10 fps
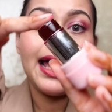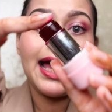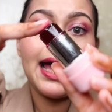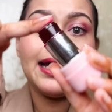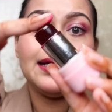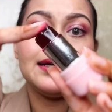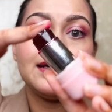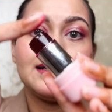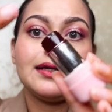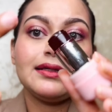And
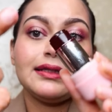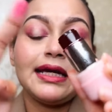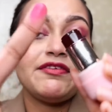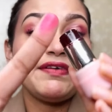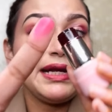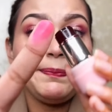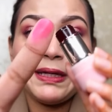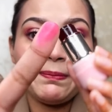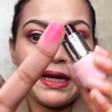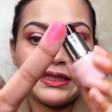they're very
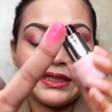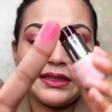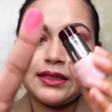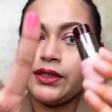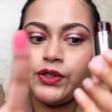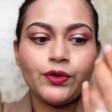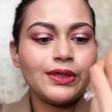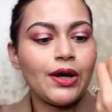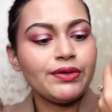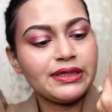pigmented, no
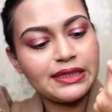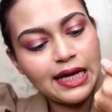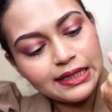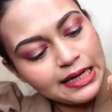doubt in that.